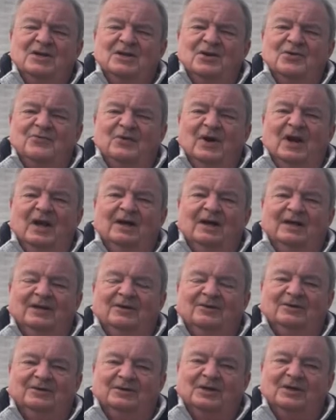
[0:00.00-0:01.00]
relying
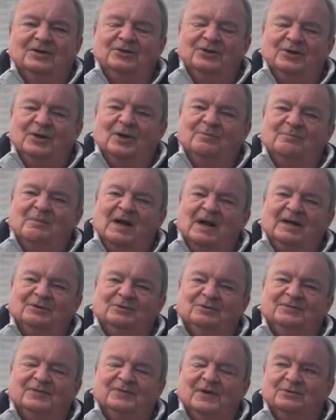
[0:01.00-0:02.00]
on good old
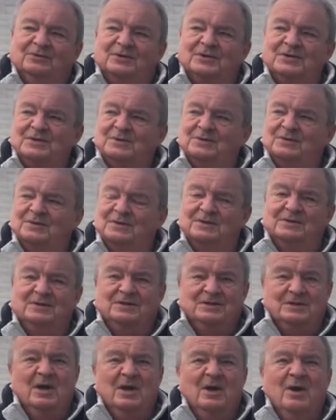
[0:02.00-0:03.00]
manual focus.
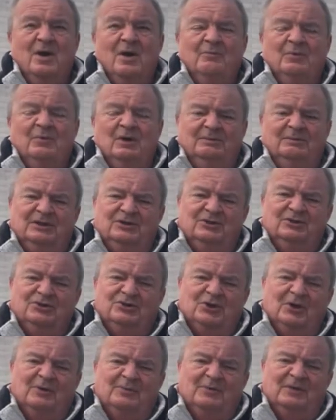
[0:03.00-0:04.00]
It's probably a good
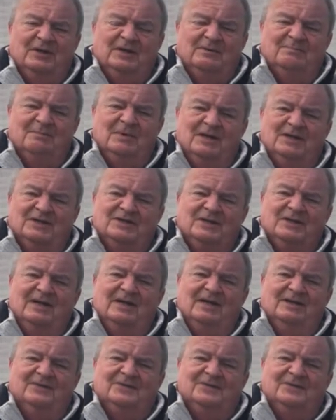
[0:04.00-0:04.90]
job that in my style of